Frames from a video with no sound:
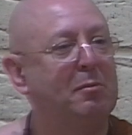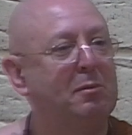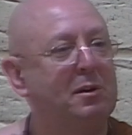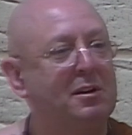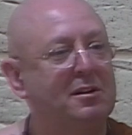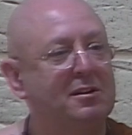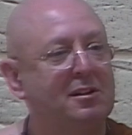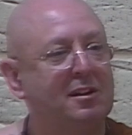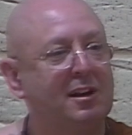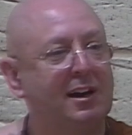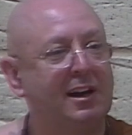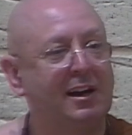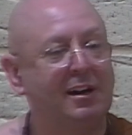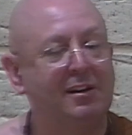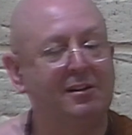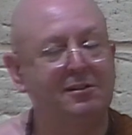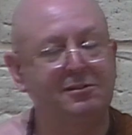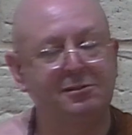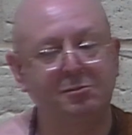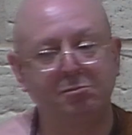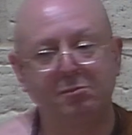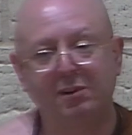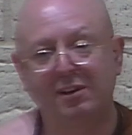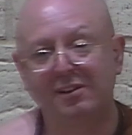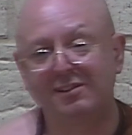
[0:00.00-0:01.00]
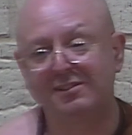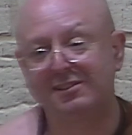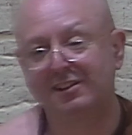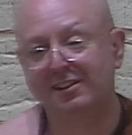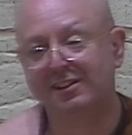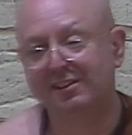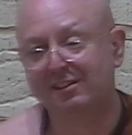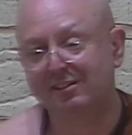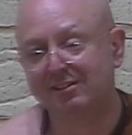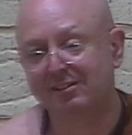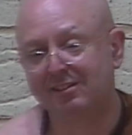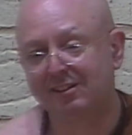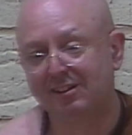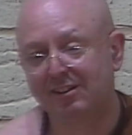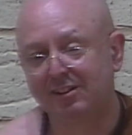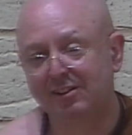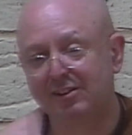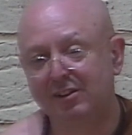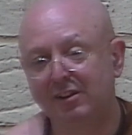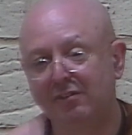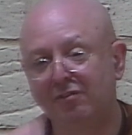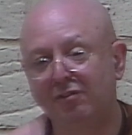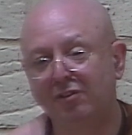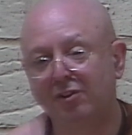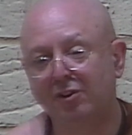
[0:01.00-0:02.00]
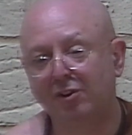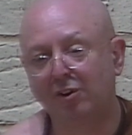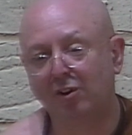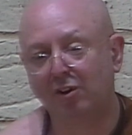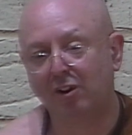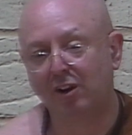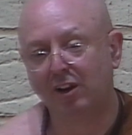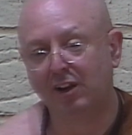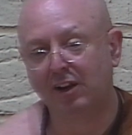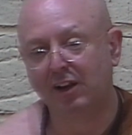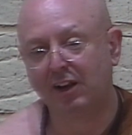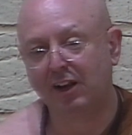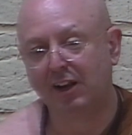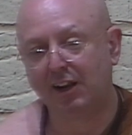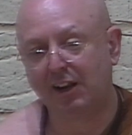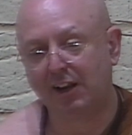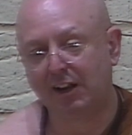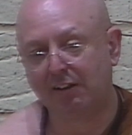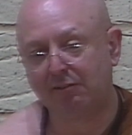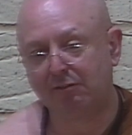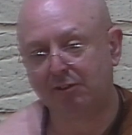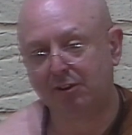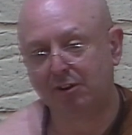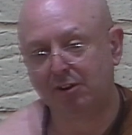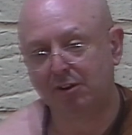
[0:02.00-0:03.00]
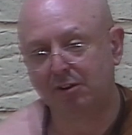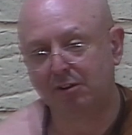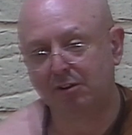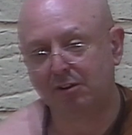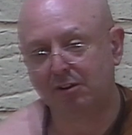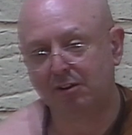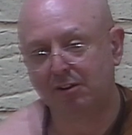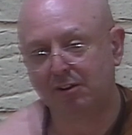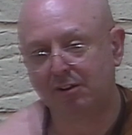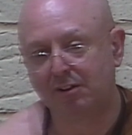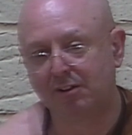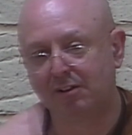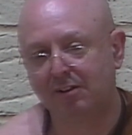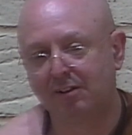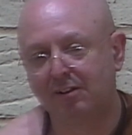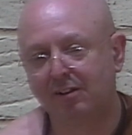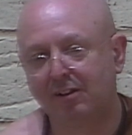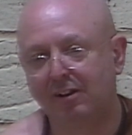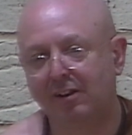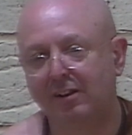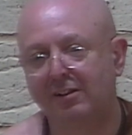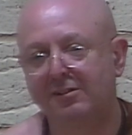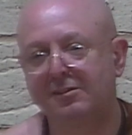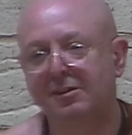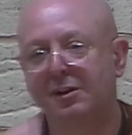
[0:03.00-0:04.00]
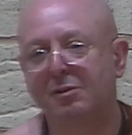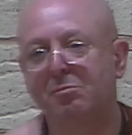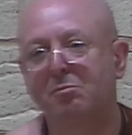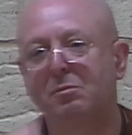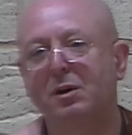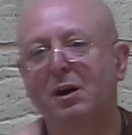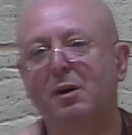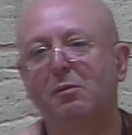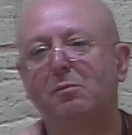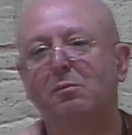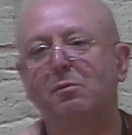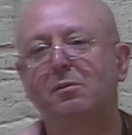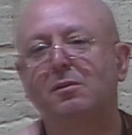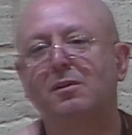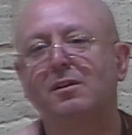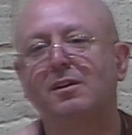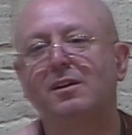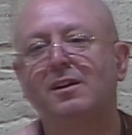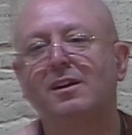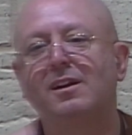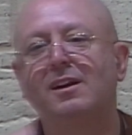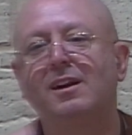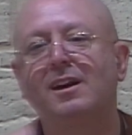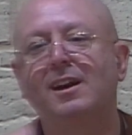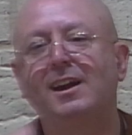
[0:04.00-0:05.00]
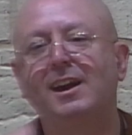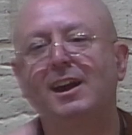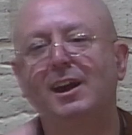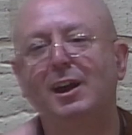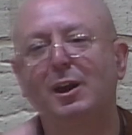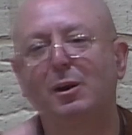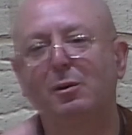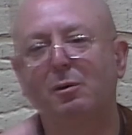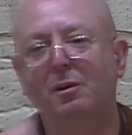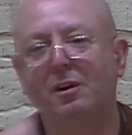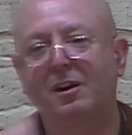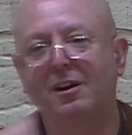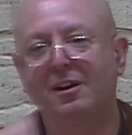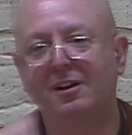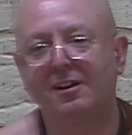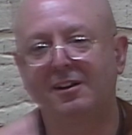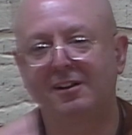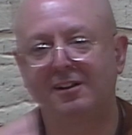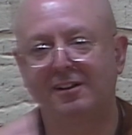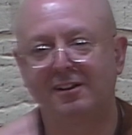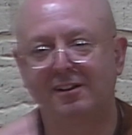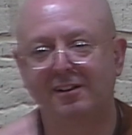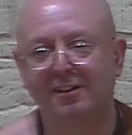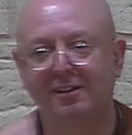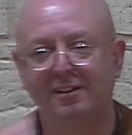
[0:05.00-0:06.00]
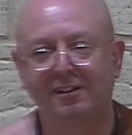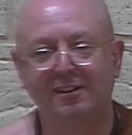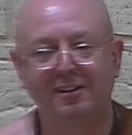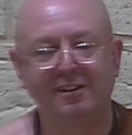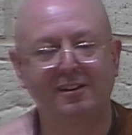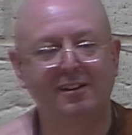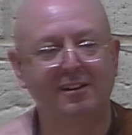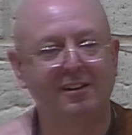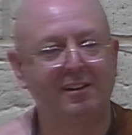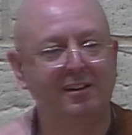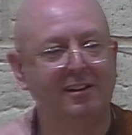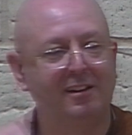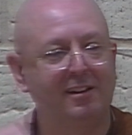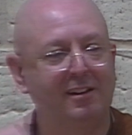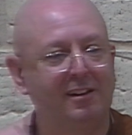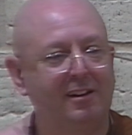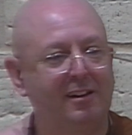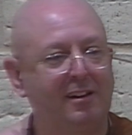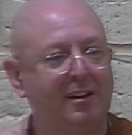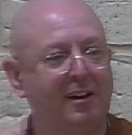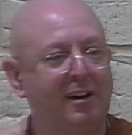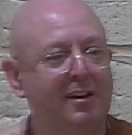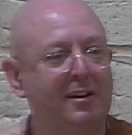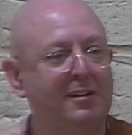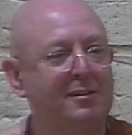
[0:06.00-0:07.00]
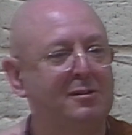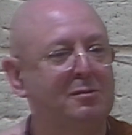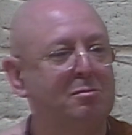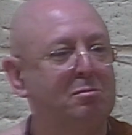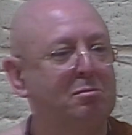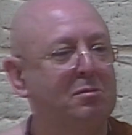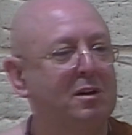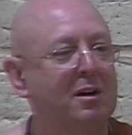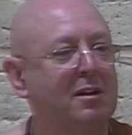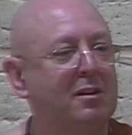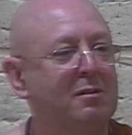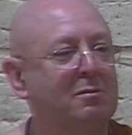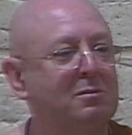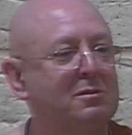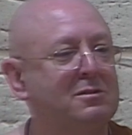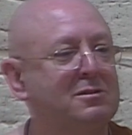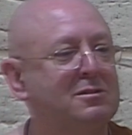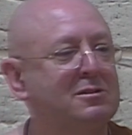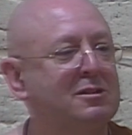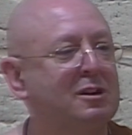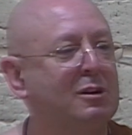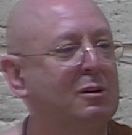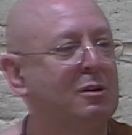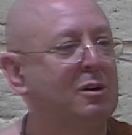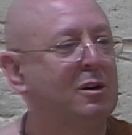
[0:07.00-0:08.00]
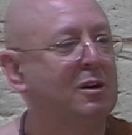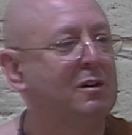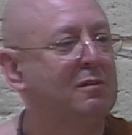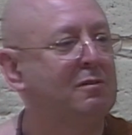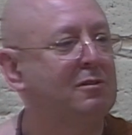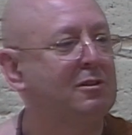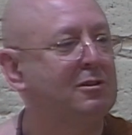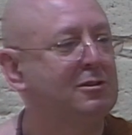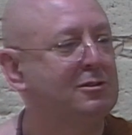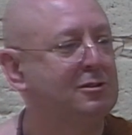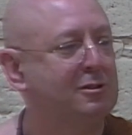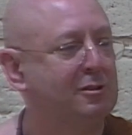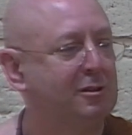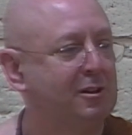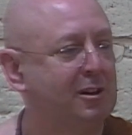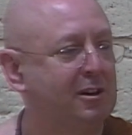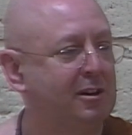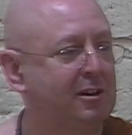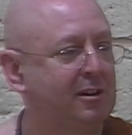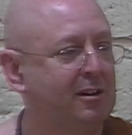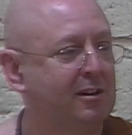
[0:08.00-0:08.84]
into the house, the mother said, you've forgotten again, haven't you? He said, Mum, here you are. And his mother was so overjoyed,